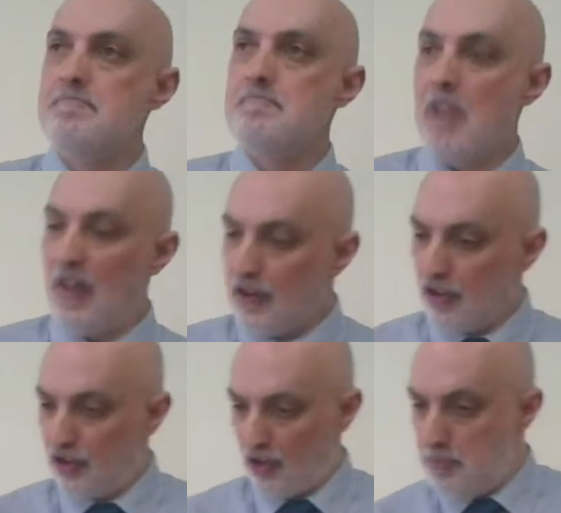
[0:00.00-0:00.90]
And the
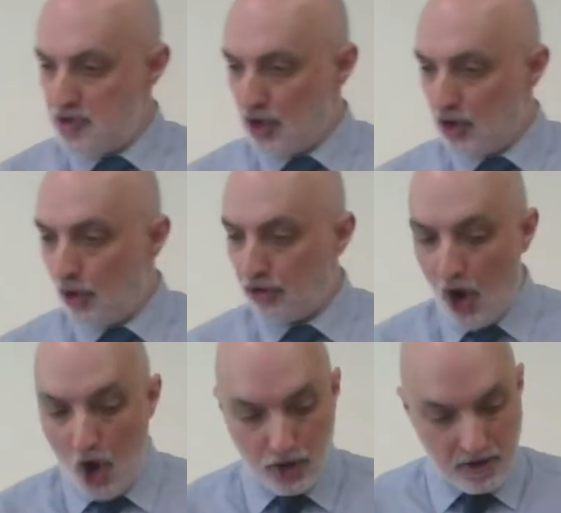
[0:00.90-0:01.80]
description goes
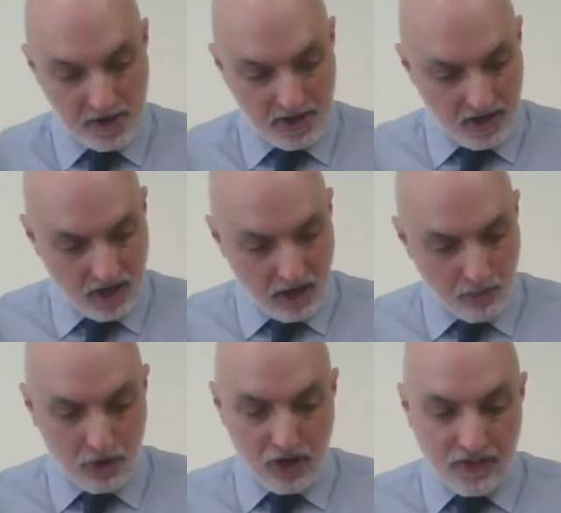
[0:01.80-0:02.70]
on.
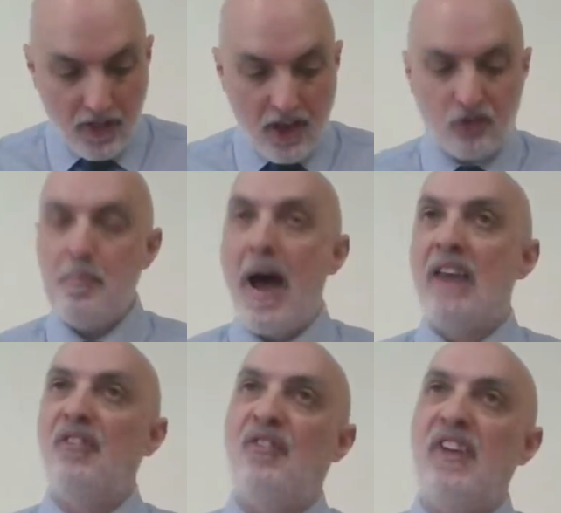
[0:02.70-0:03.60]
We read that this
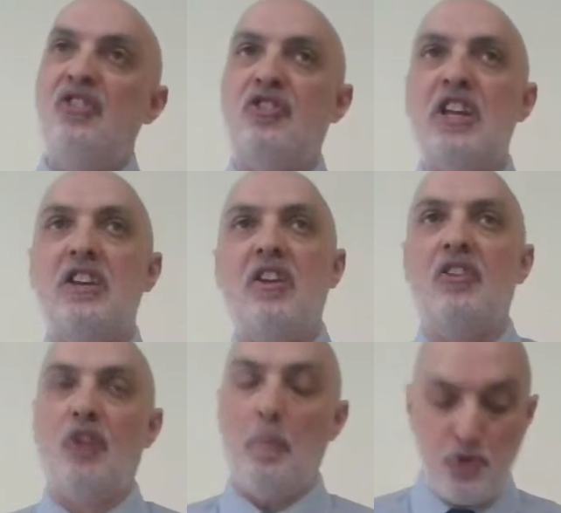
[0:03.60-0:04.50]
man feasted
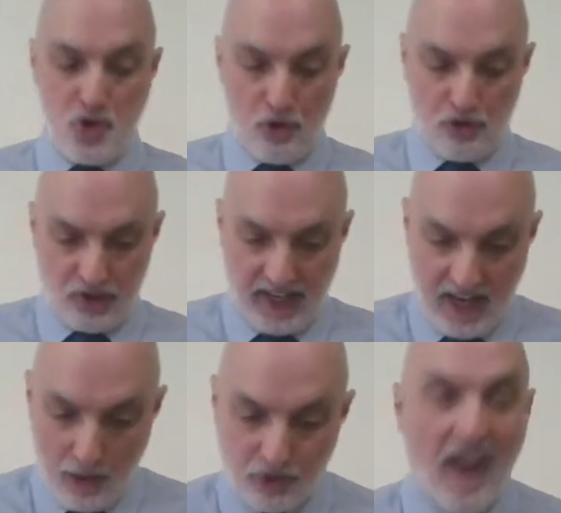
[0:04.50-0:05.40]
sumptuously.
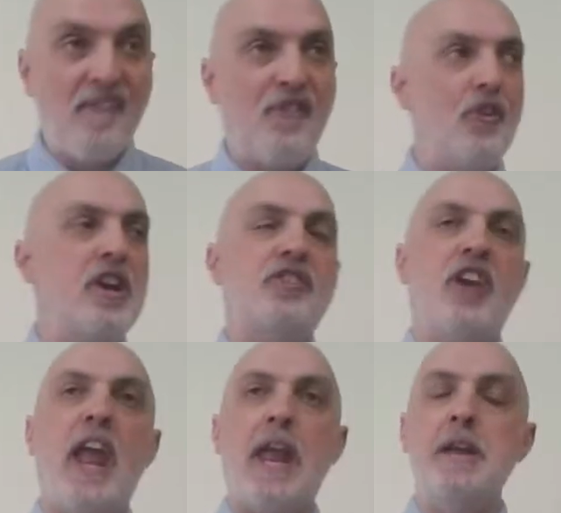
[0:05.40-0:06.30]
It was every
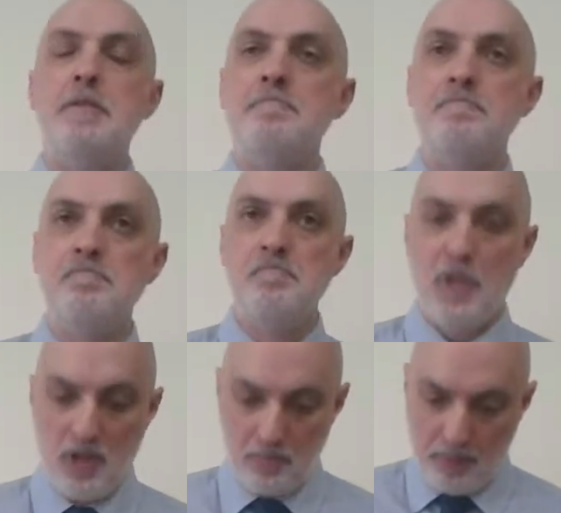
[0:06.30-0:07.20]
day.
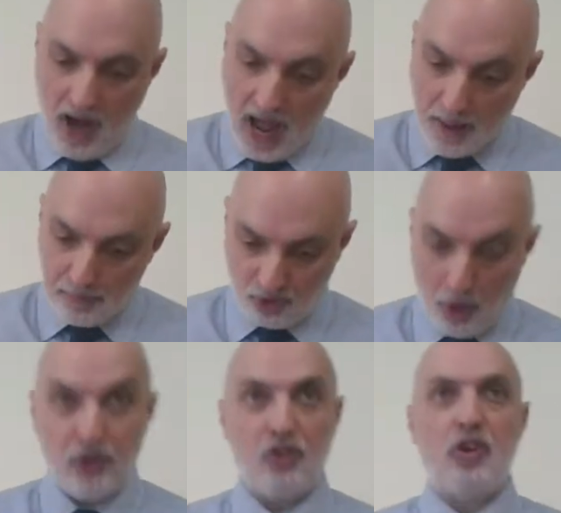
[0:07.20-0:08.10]
Perhaps
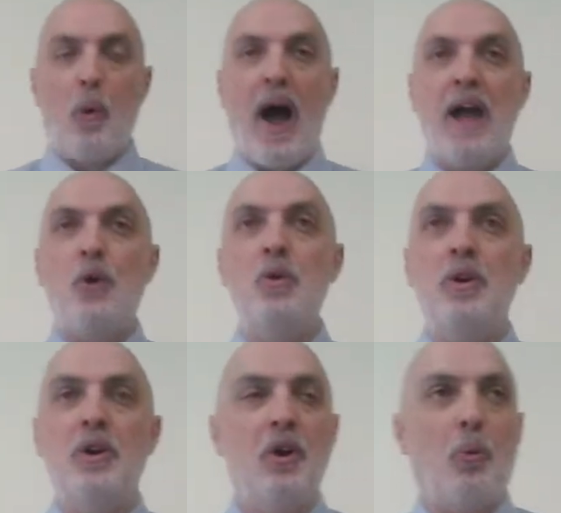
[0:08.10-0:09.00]
once in a while,
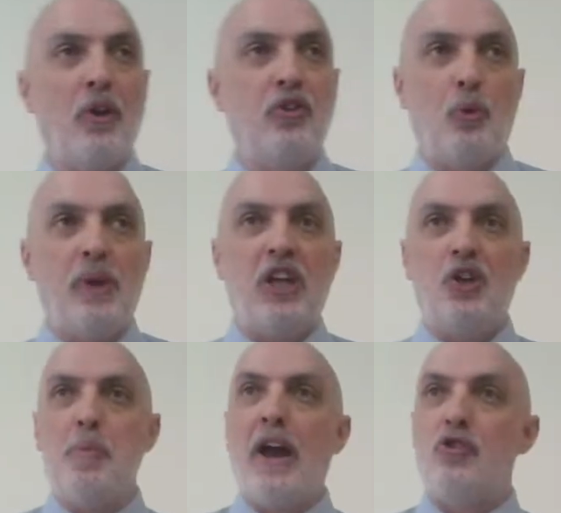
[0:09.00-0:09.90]
once a week,
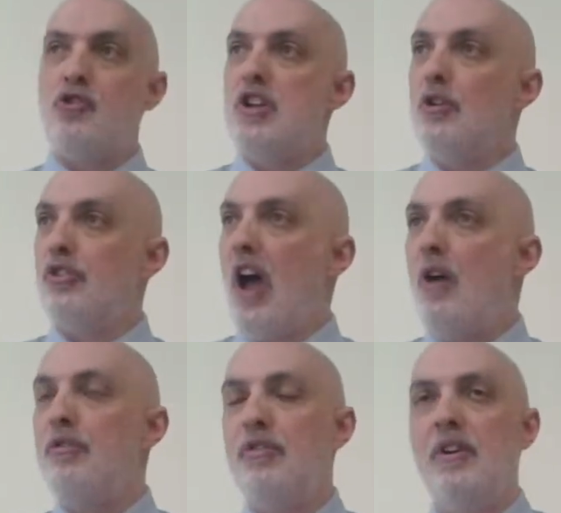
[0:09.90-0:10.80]
you might treat
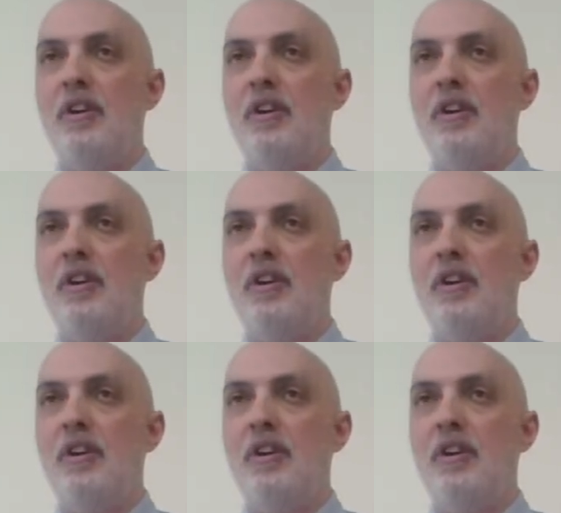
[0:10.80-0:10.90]
yourself